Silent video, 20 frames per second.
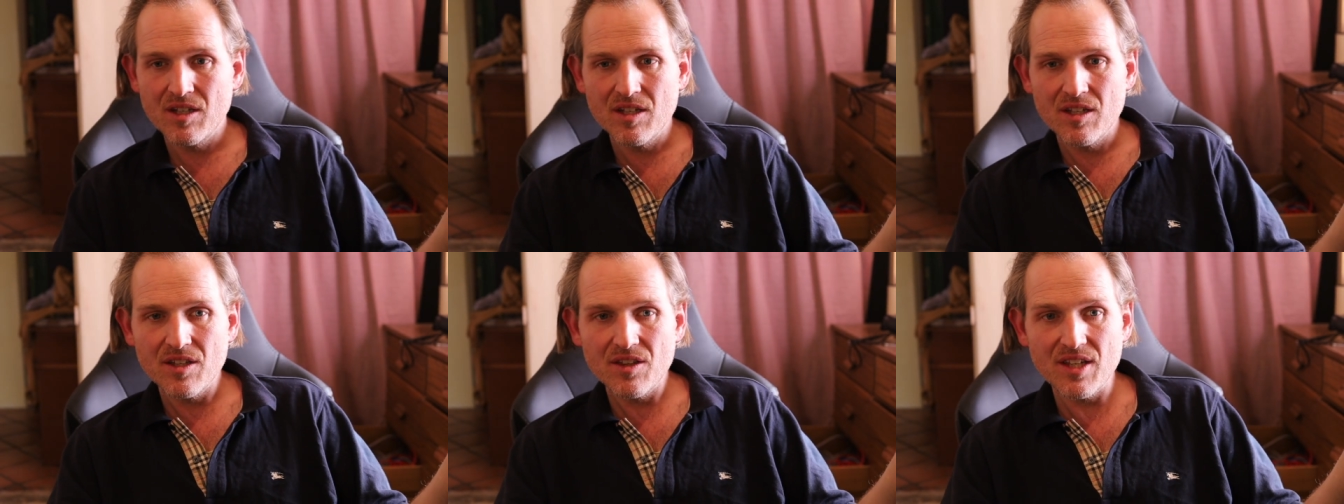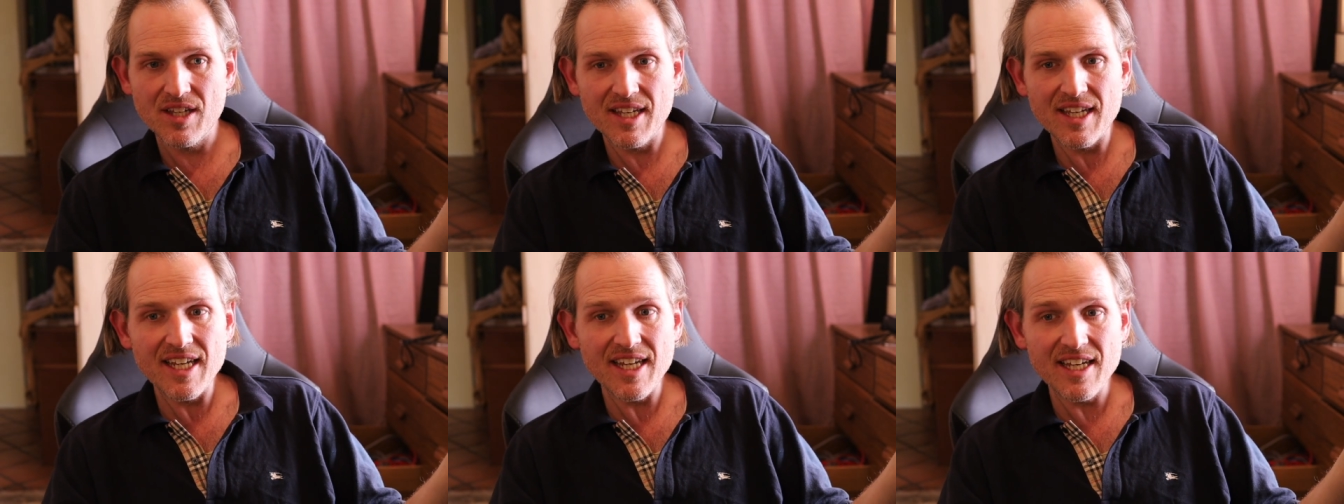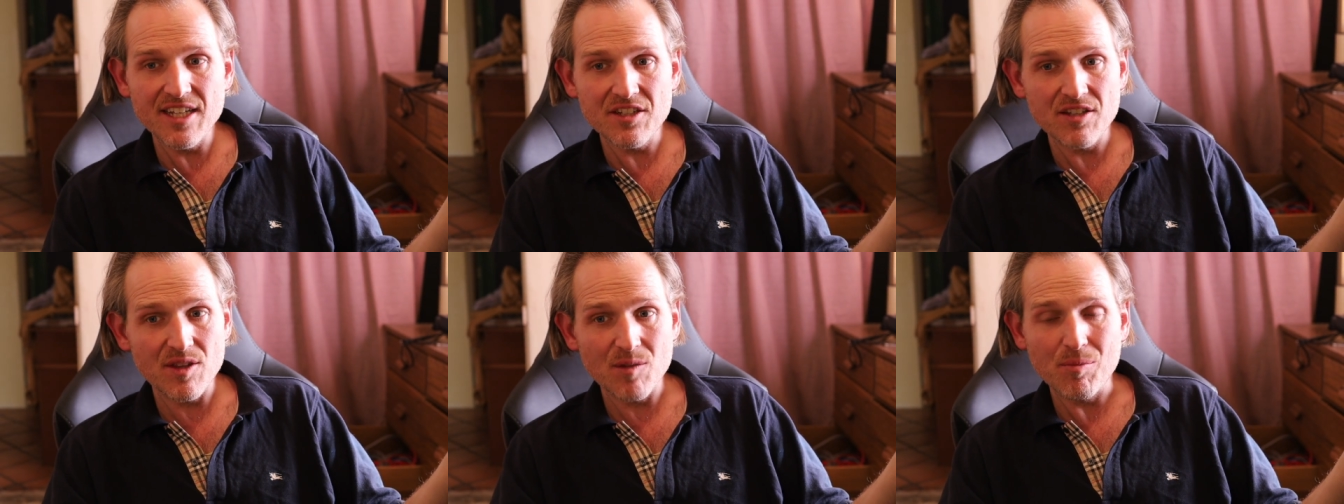The key
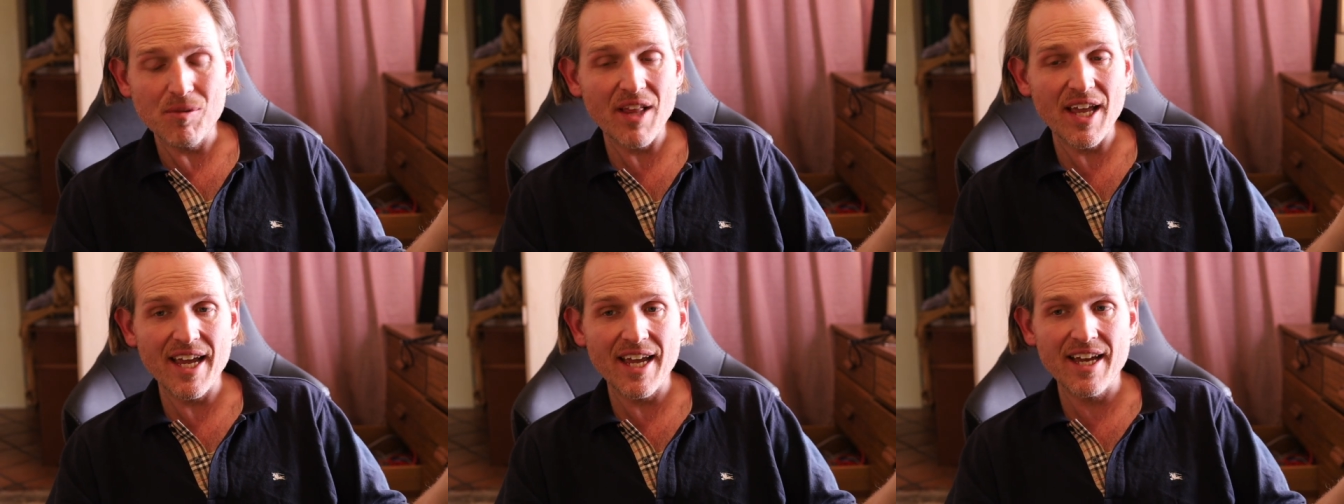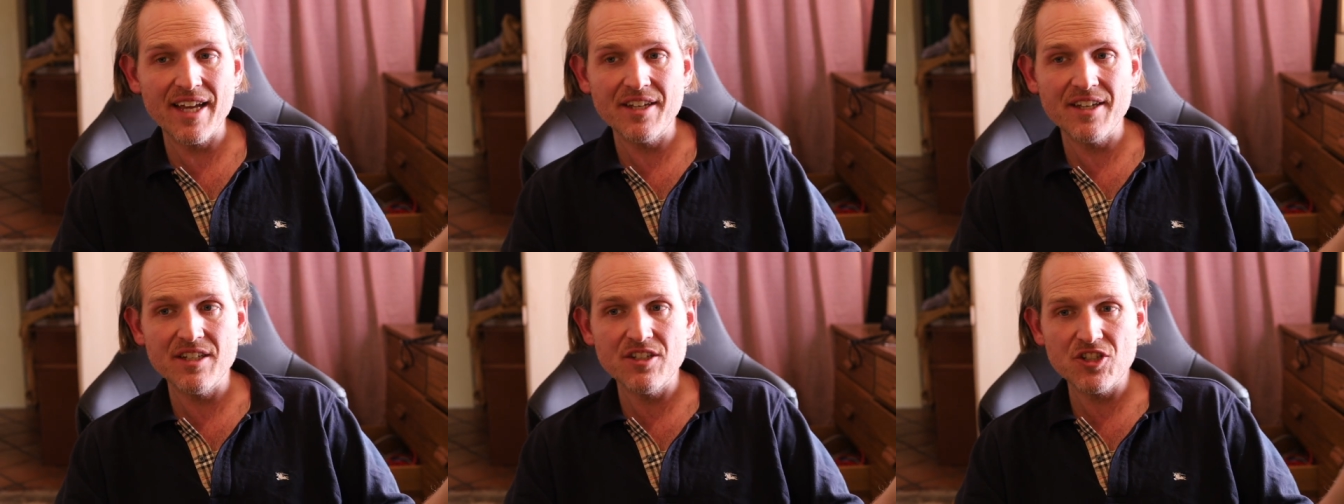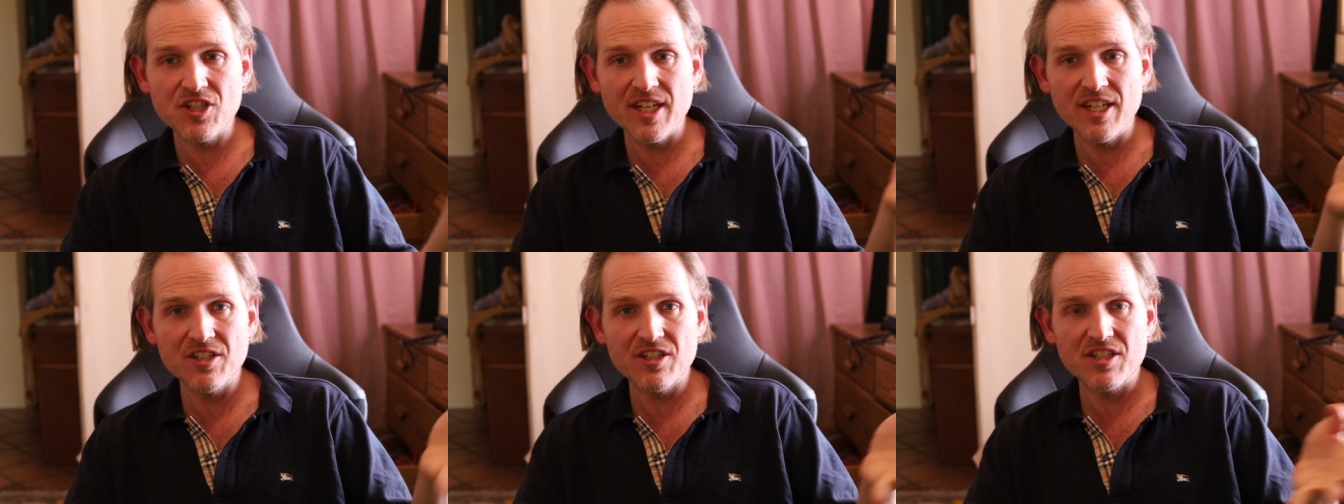to the plan
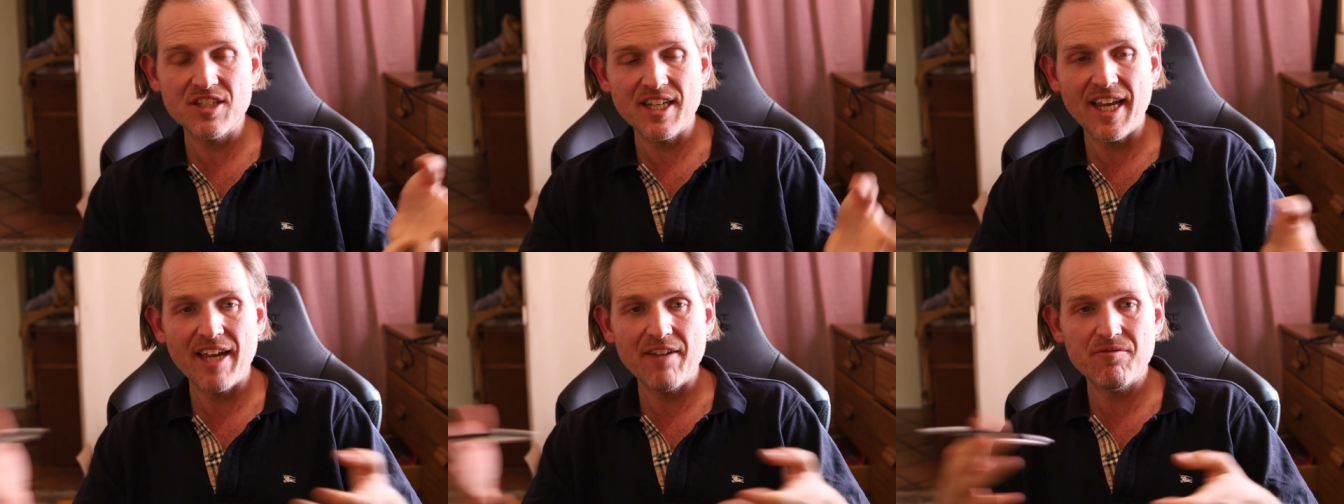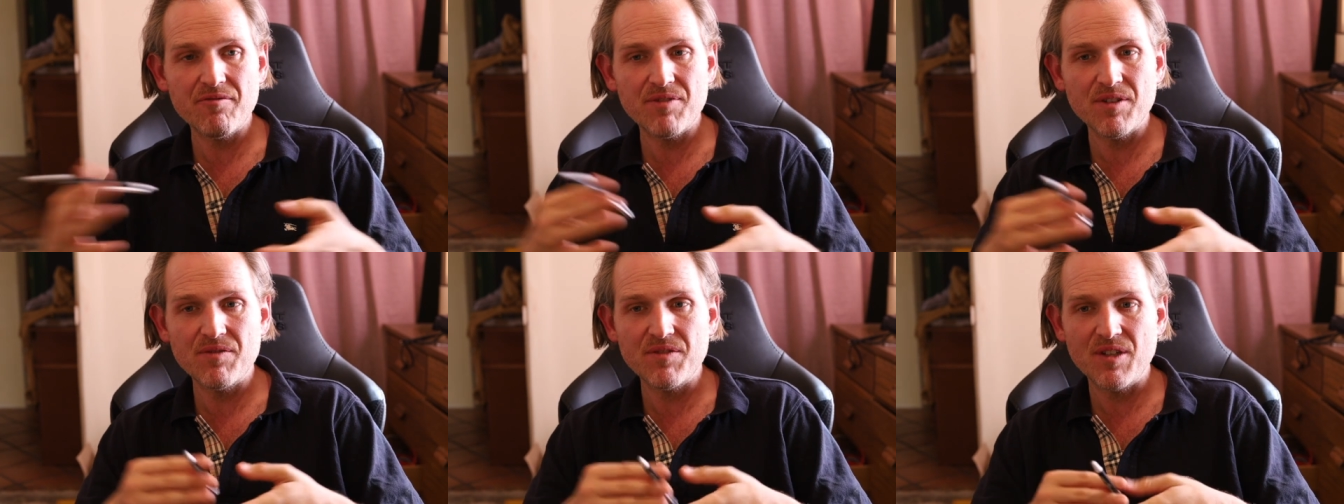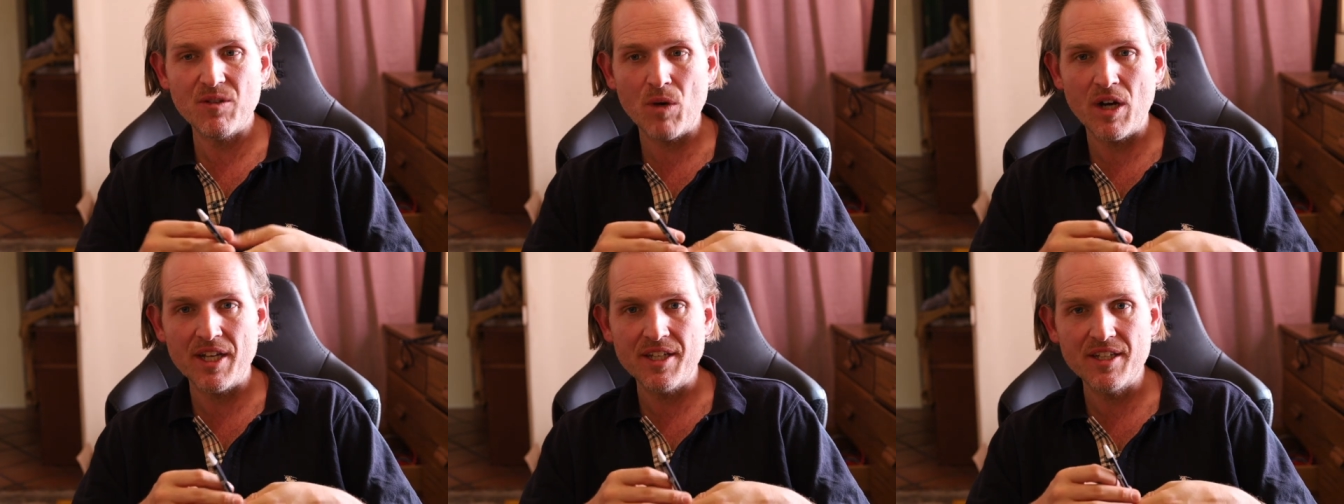changes to gate
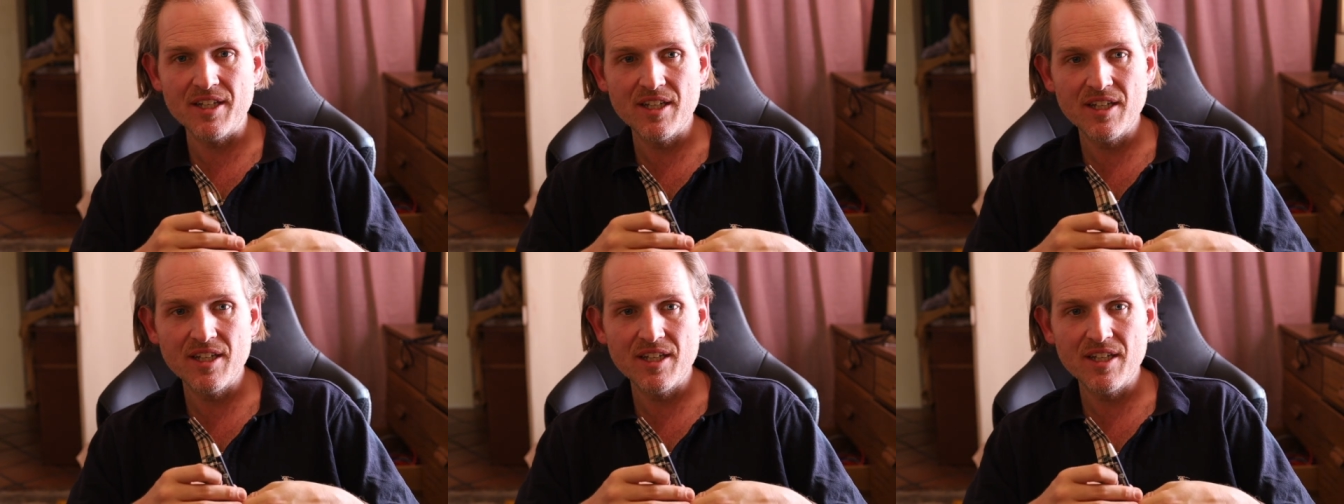51.